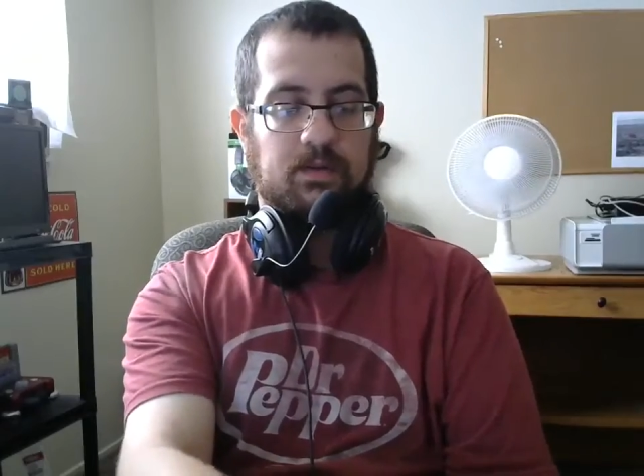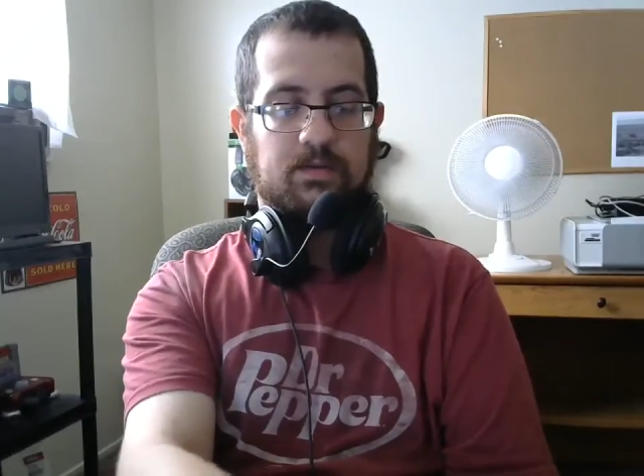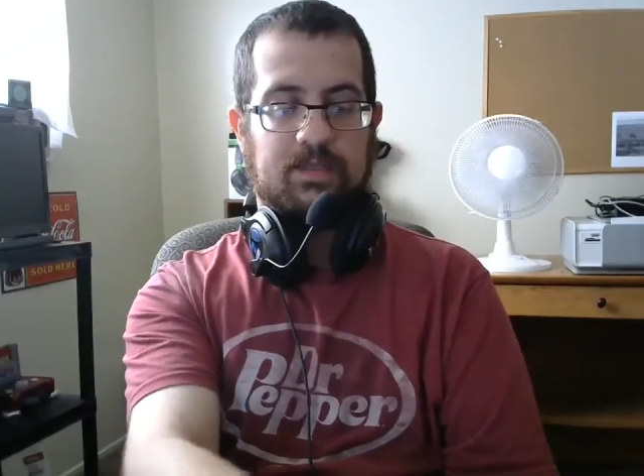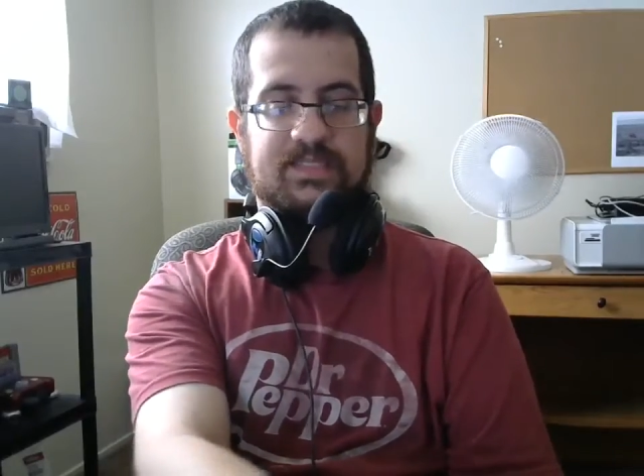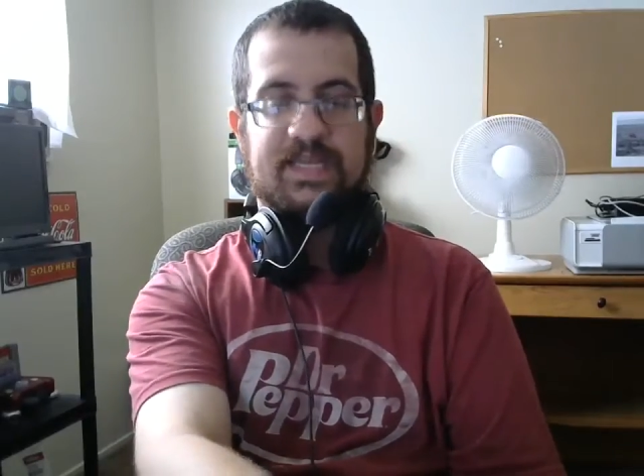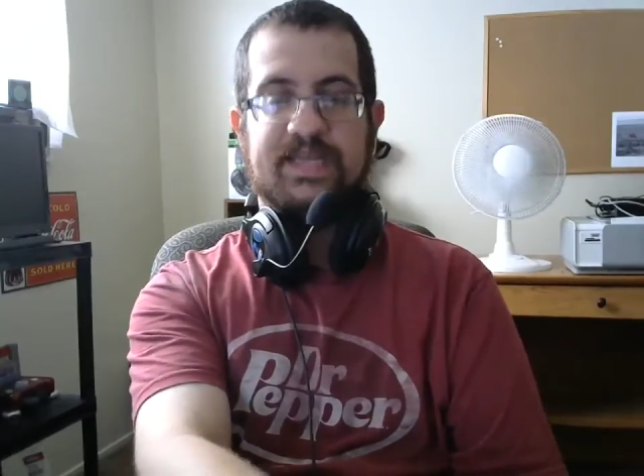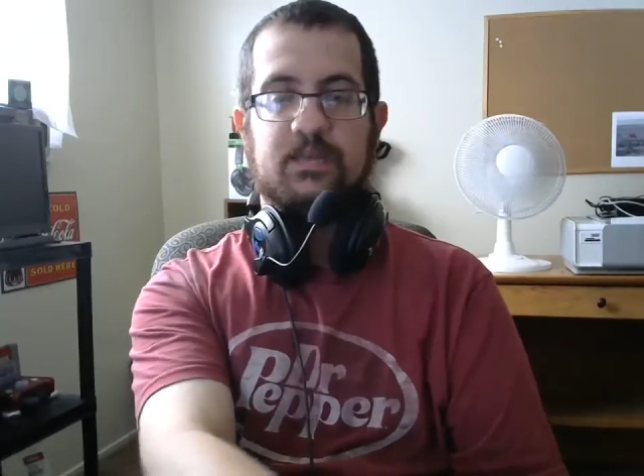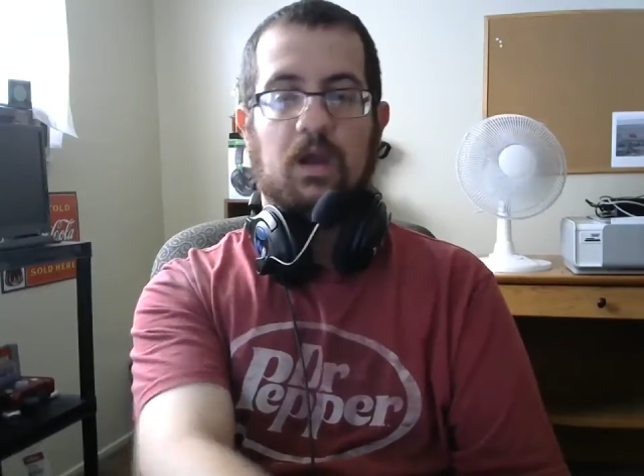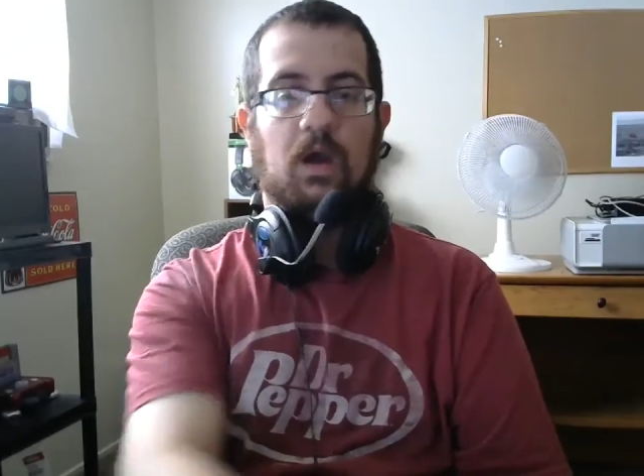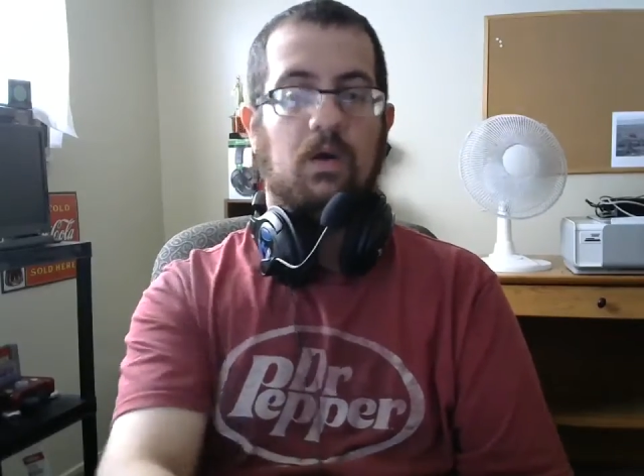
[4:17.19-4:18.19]
like
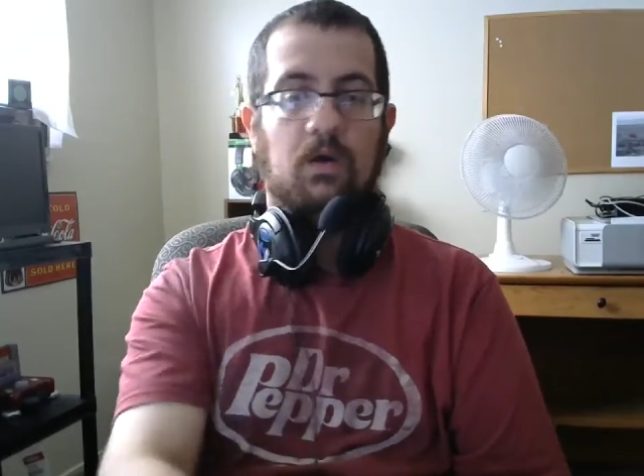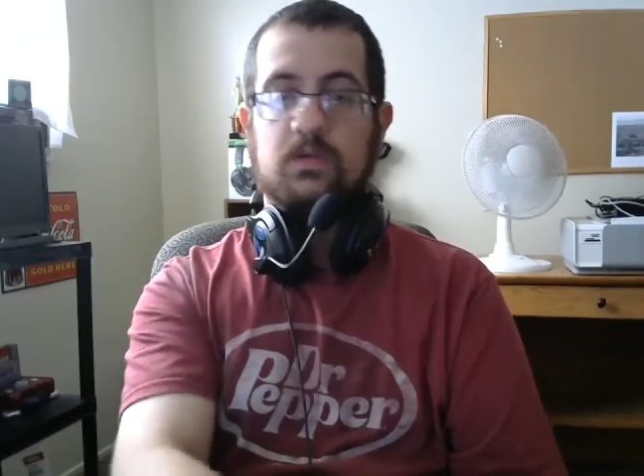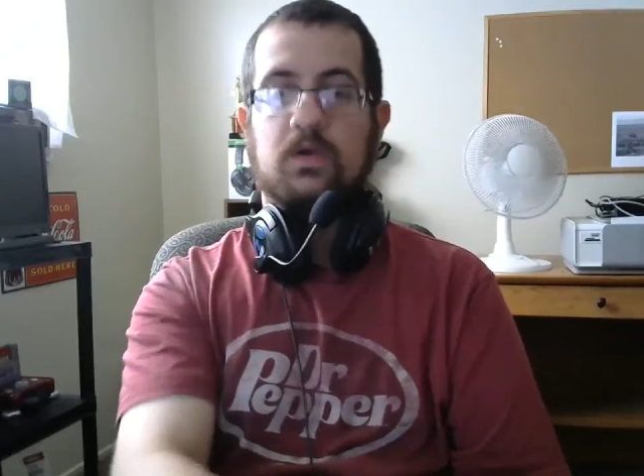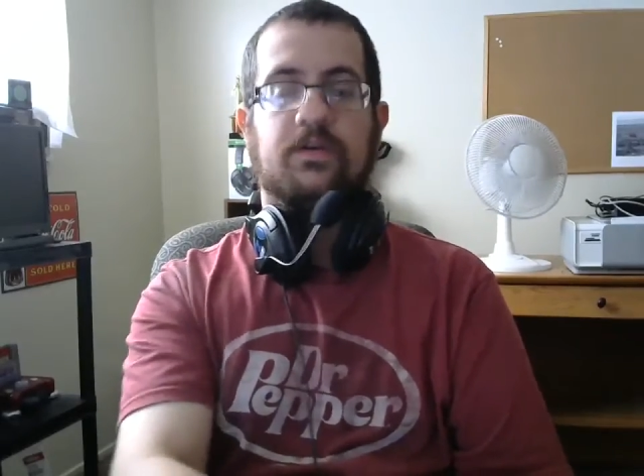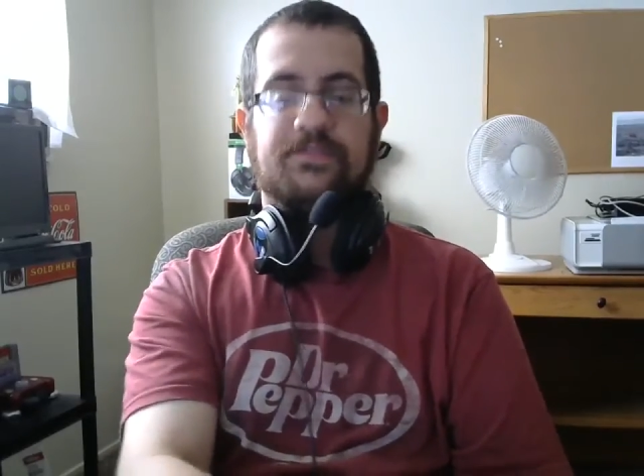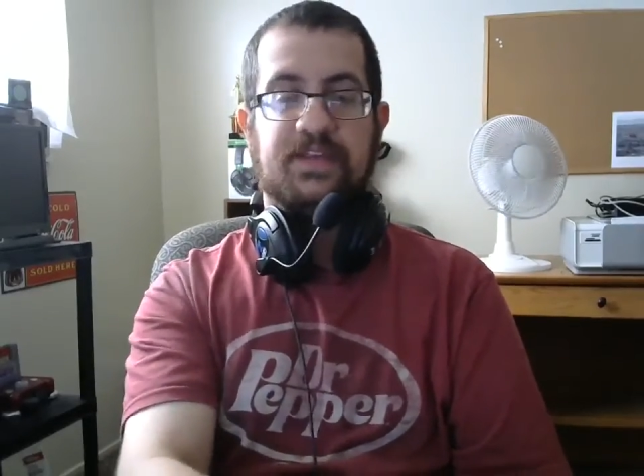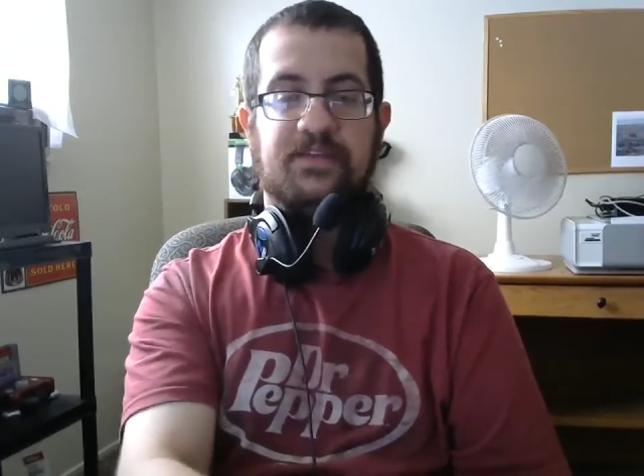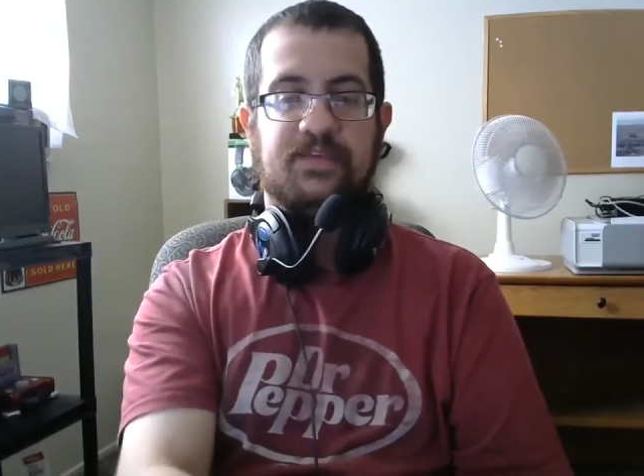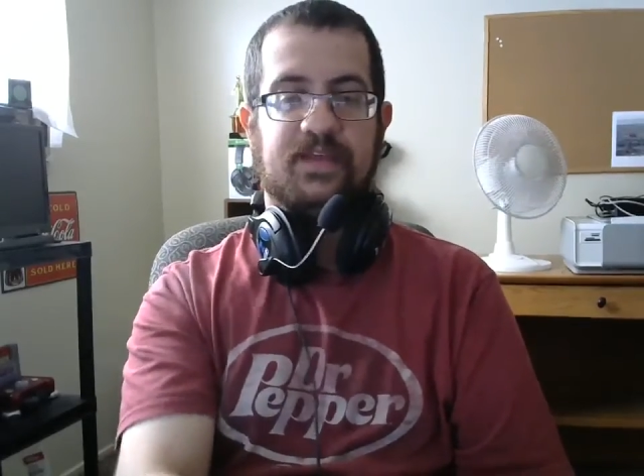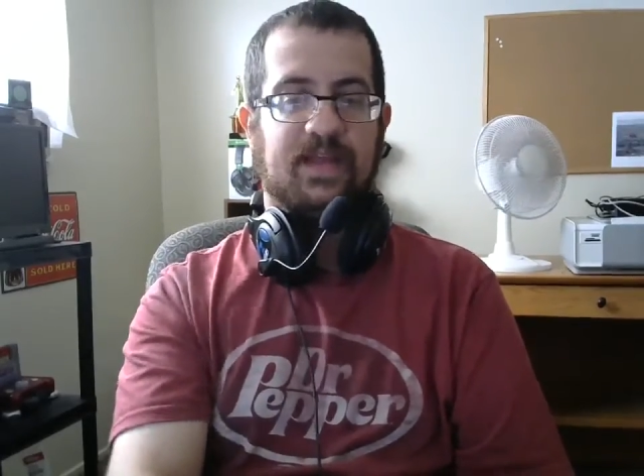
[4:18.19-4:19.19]
take Hulk off
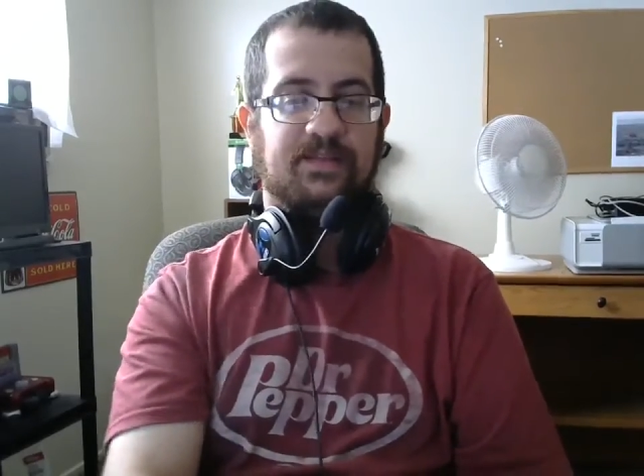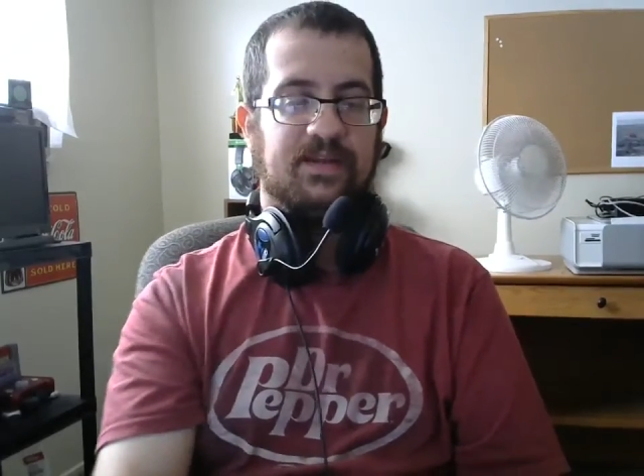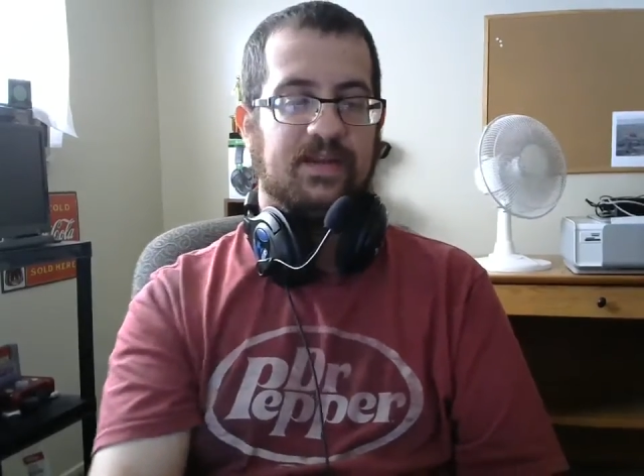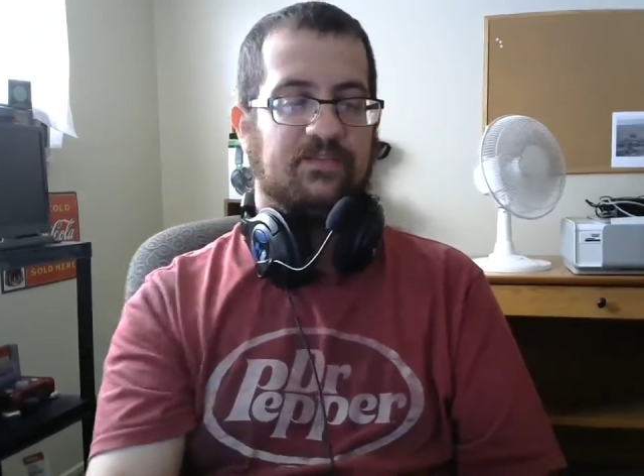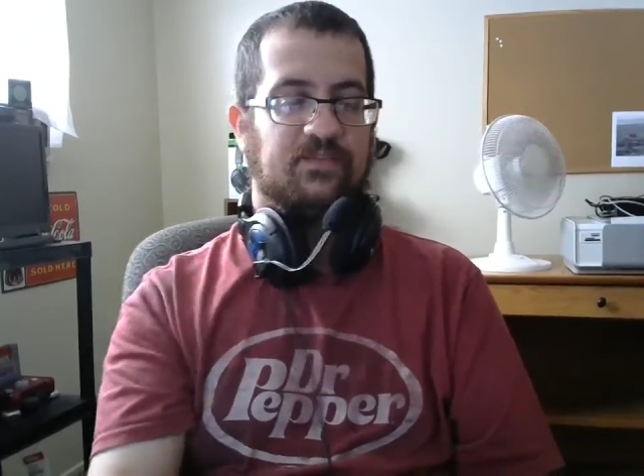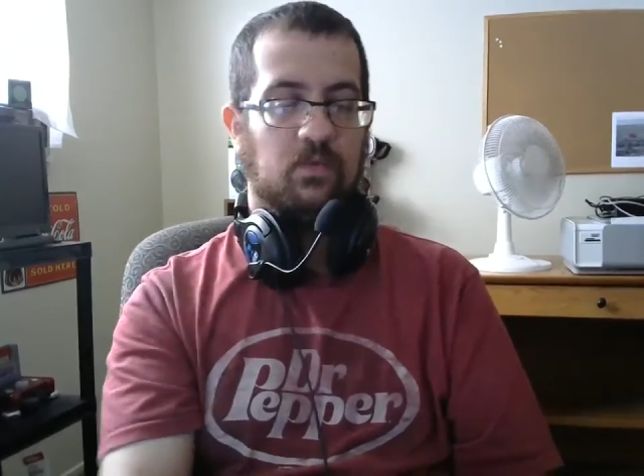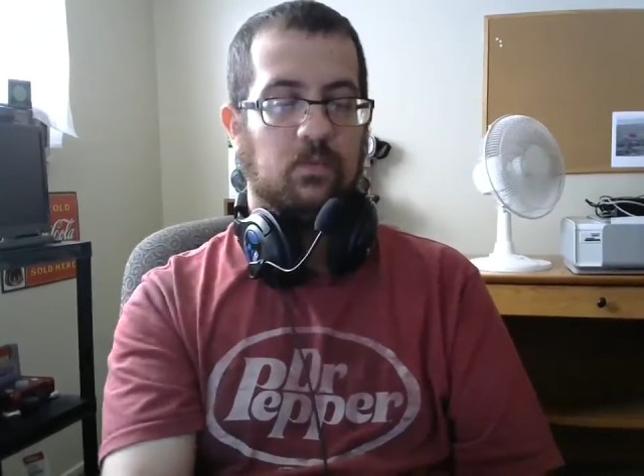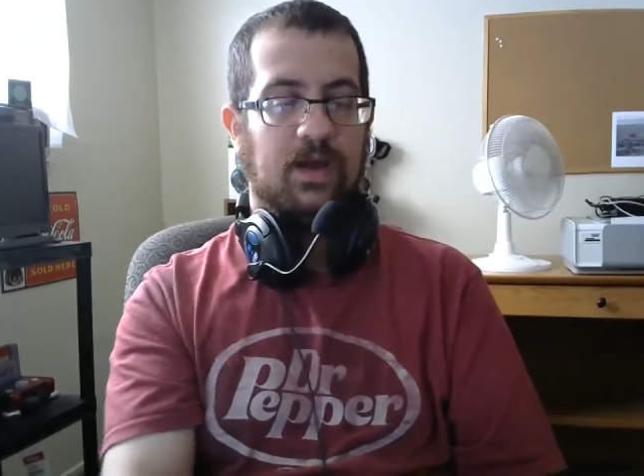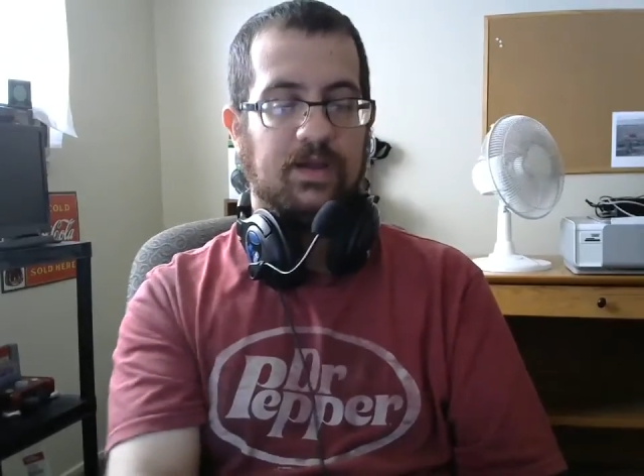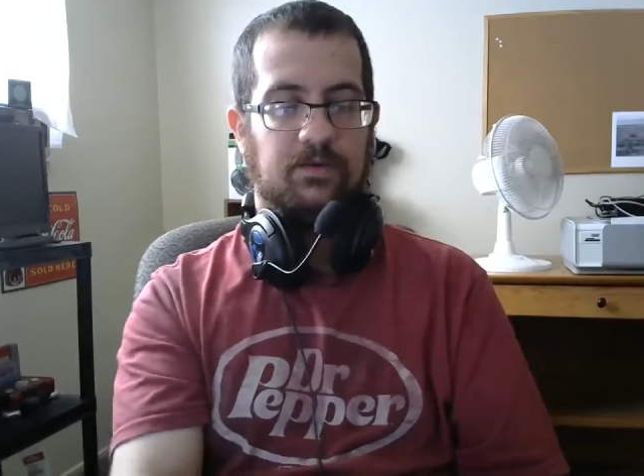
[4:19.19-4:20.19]
TV, and then after a
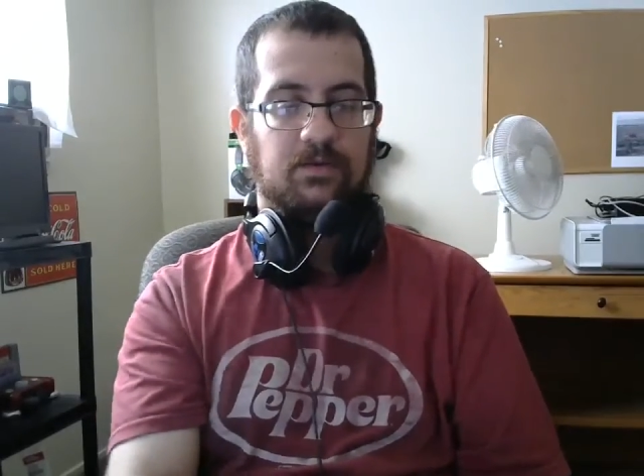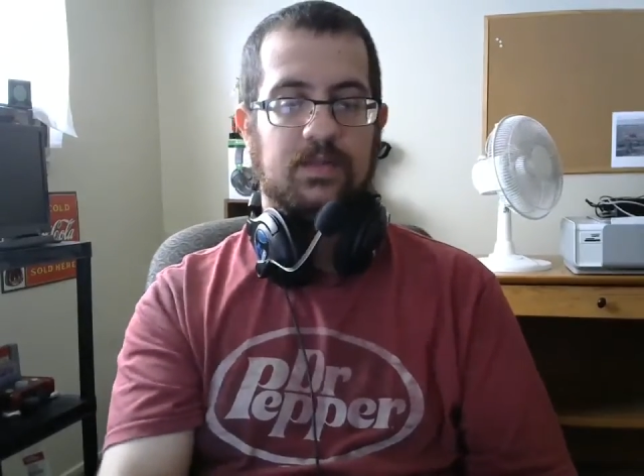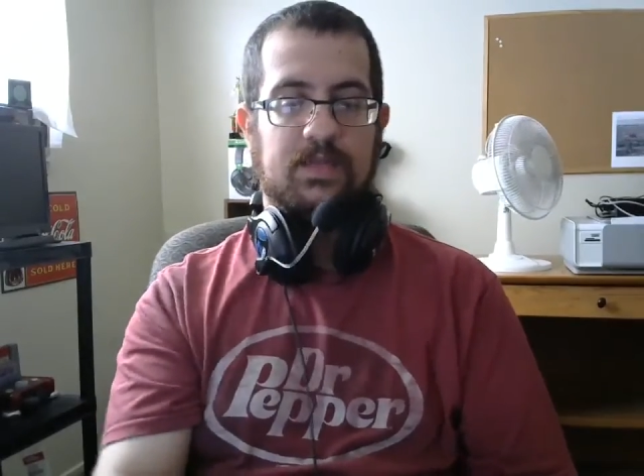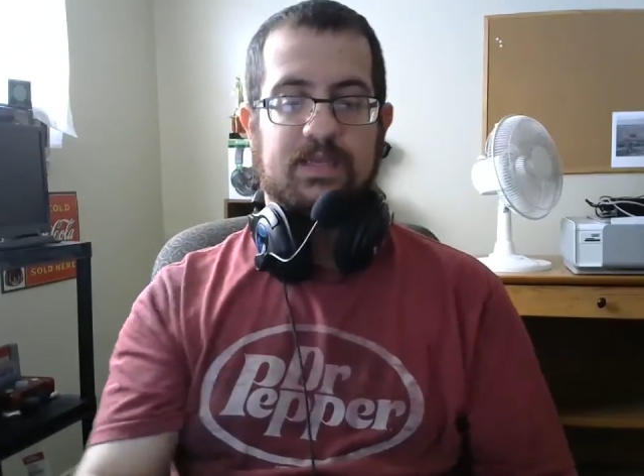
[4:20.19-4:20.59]
while,